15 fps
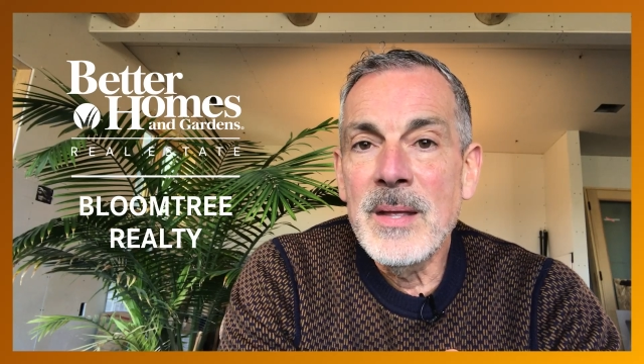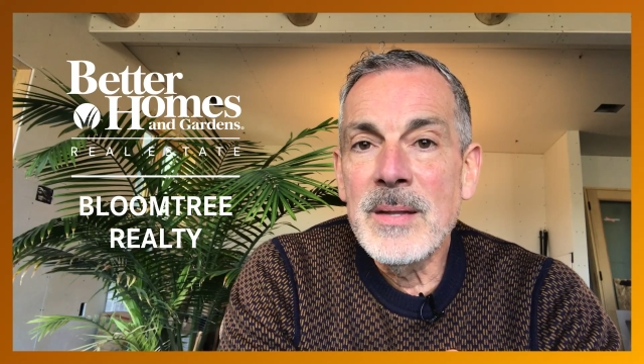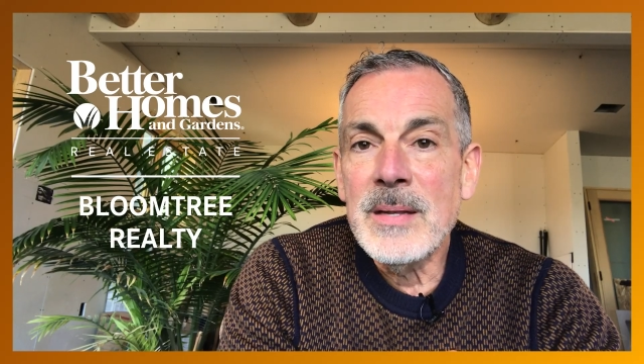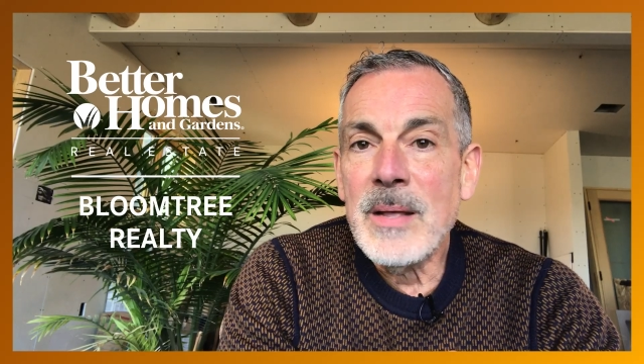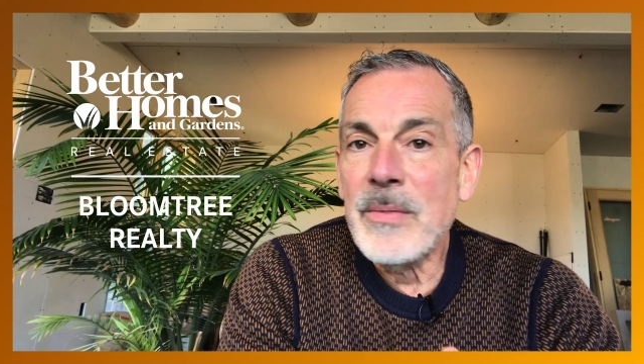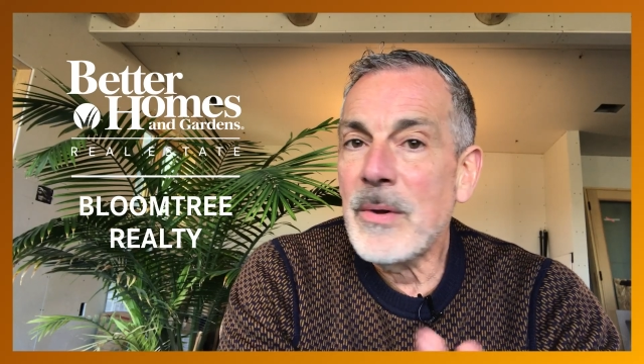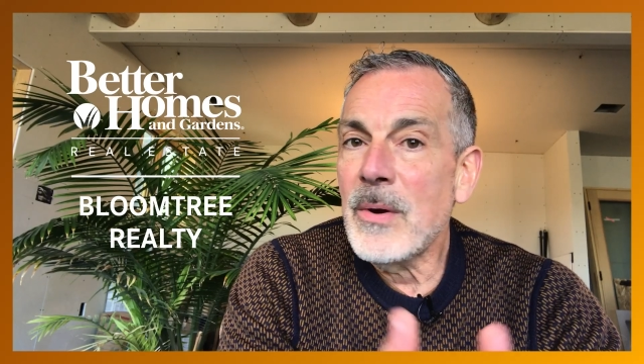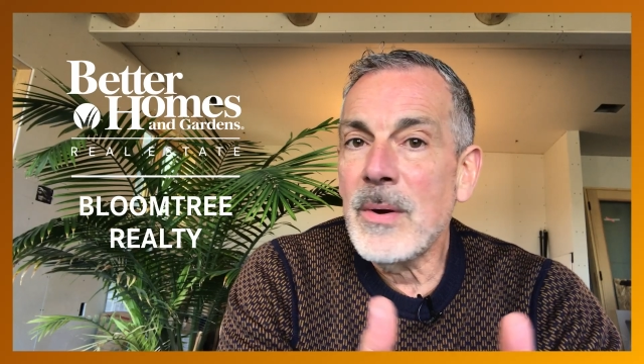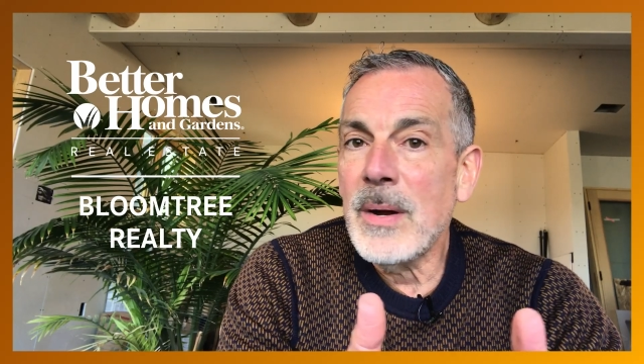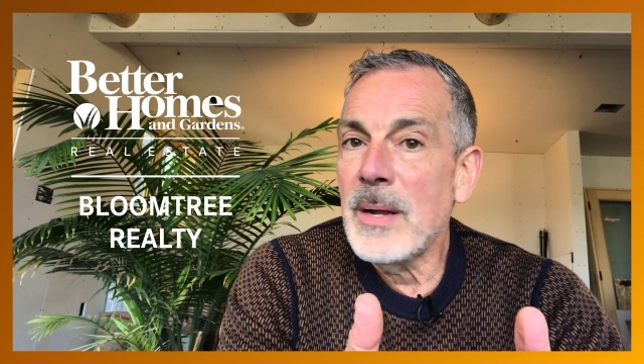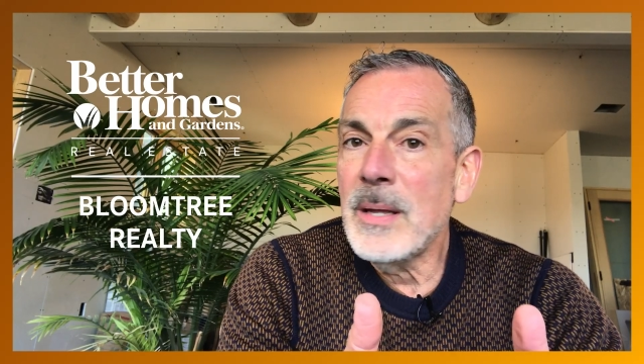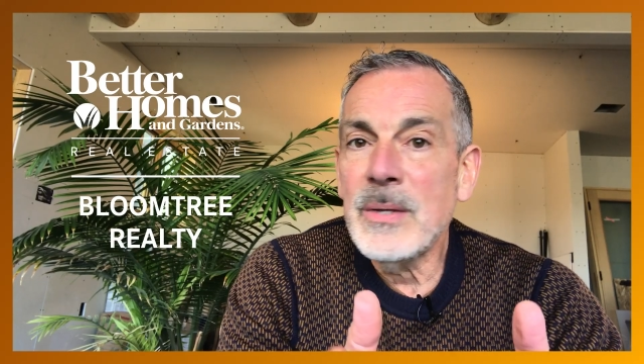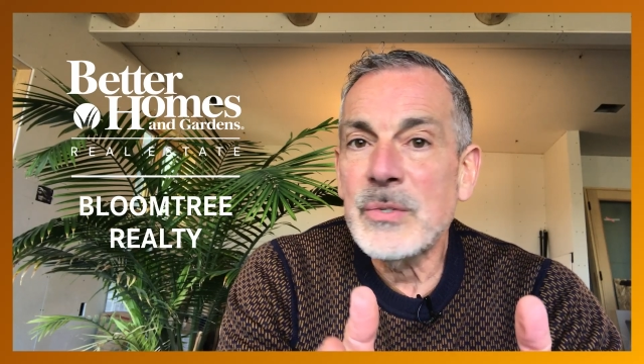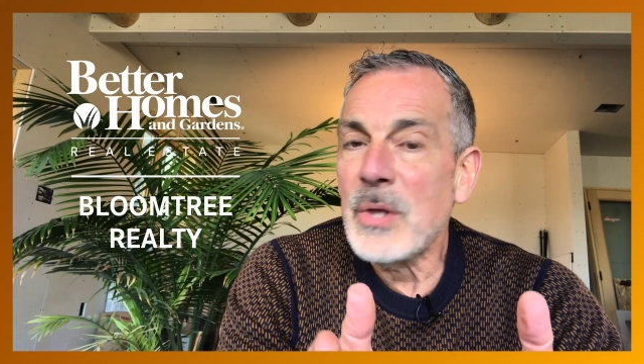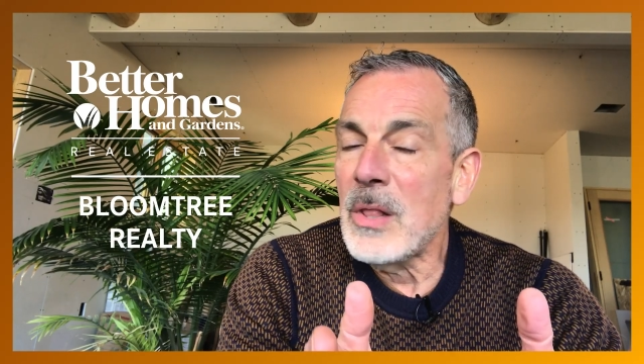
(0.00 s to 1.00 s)
Now, there
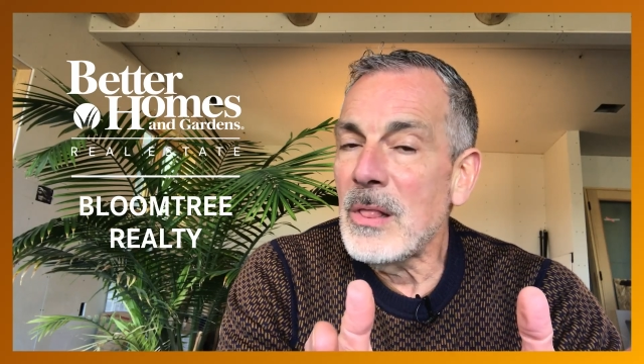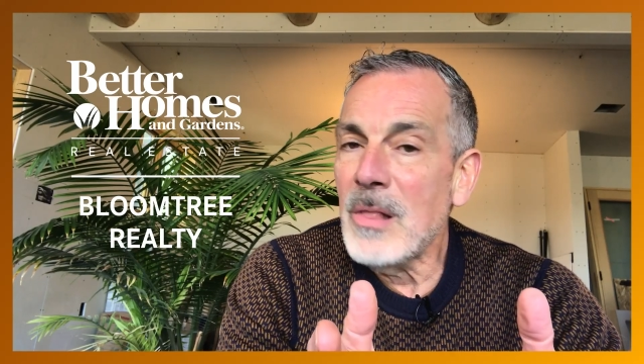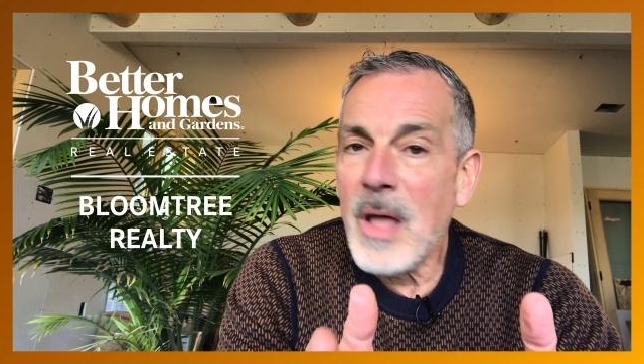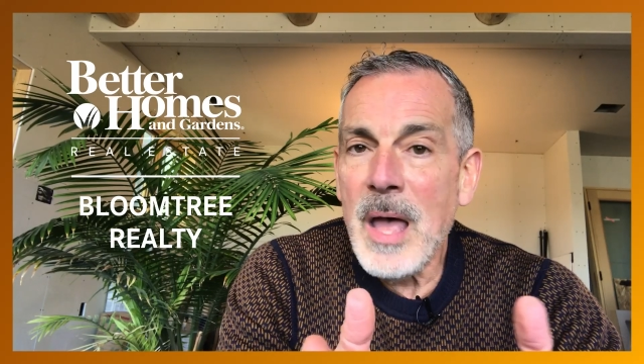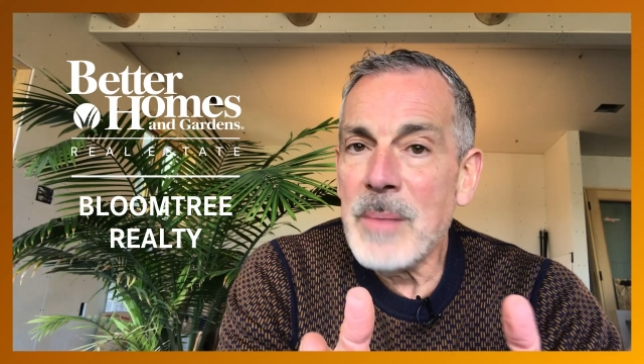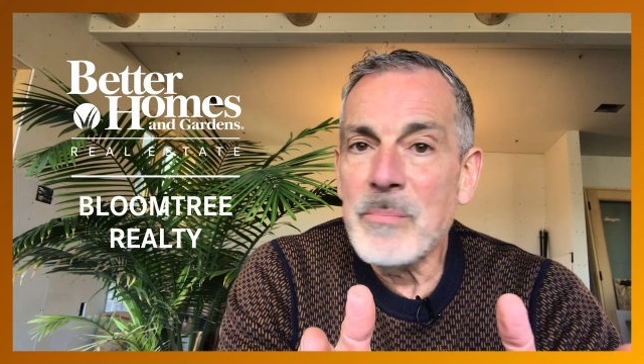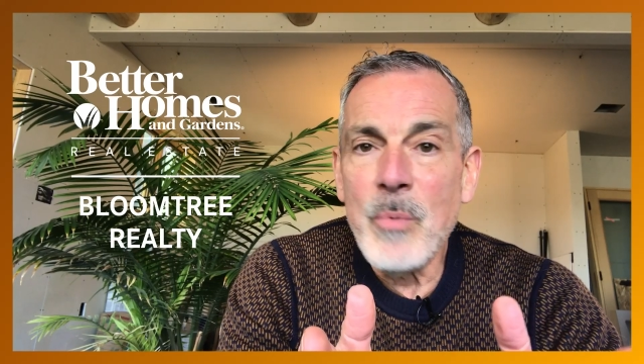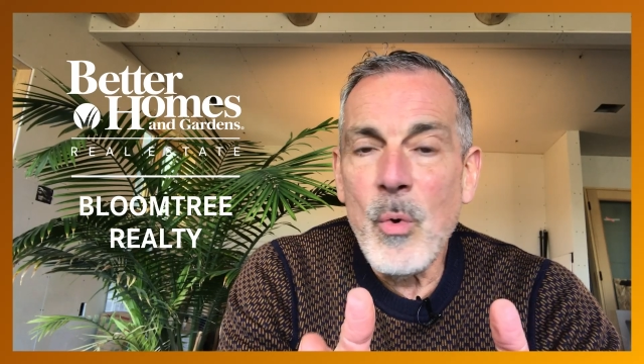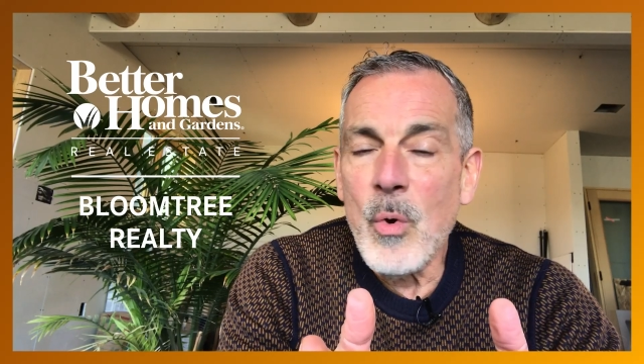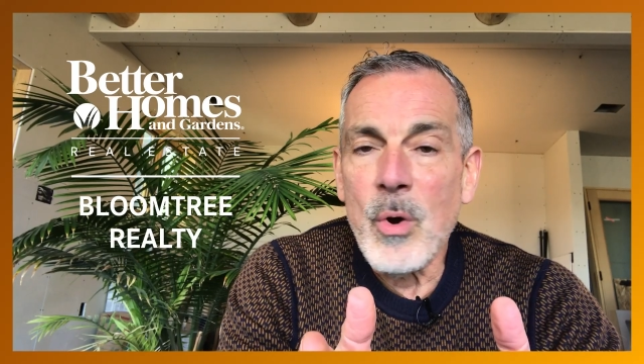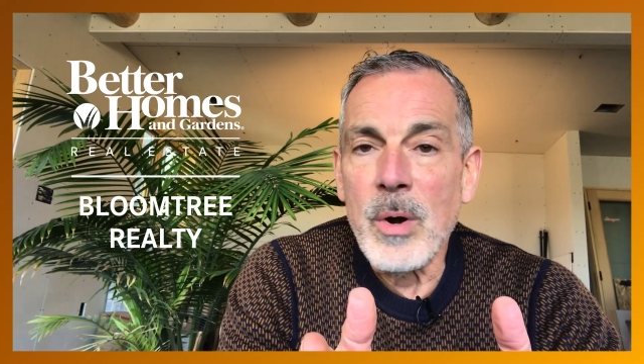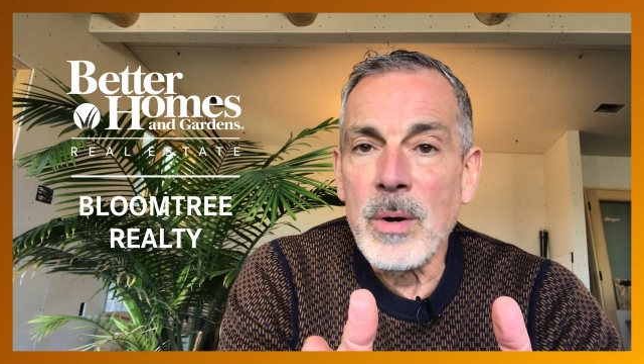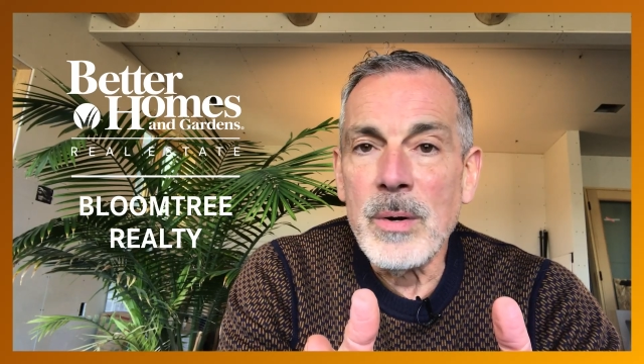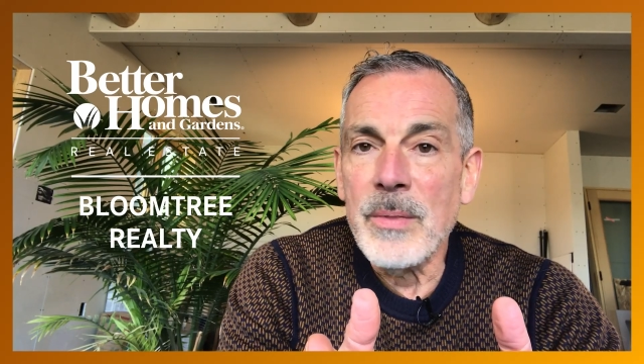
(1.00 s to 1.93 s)
is a lot more